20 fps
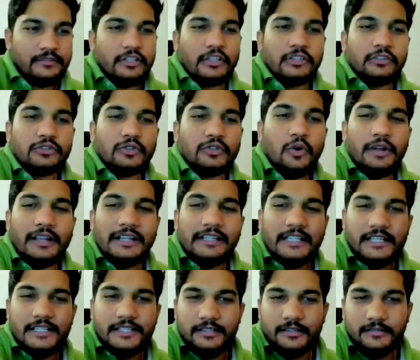So though it
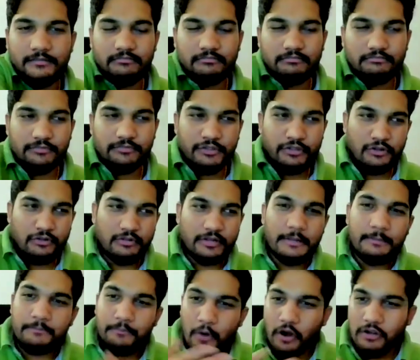is you know
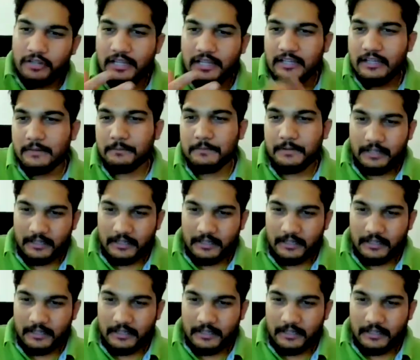important in